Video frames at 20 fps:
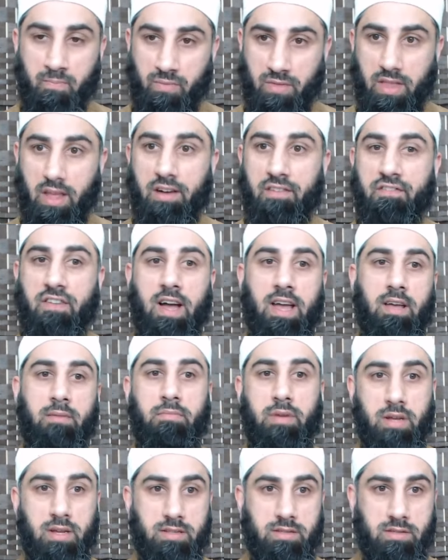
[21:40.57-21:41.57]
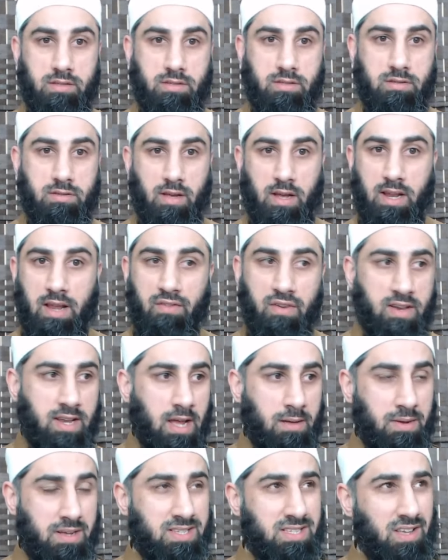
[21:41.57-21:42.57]
that fire burns. And every
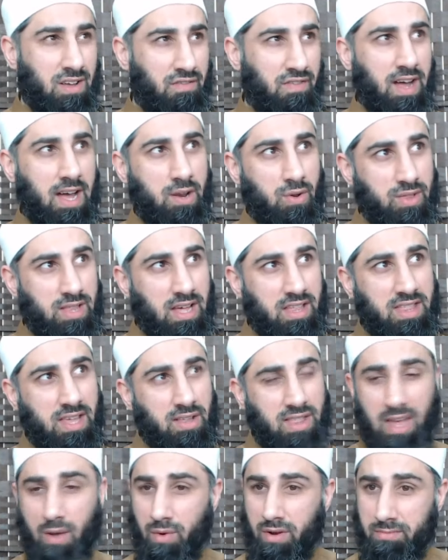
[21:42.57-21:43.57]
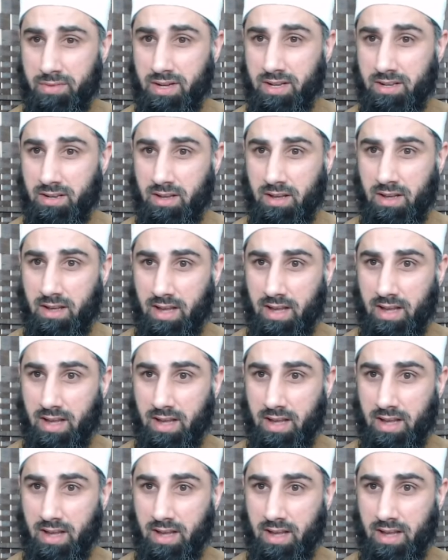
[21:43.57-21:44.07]
time I see a fire, and know that thing there will burn.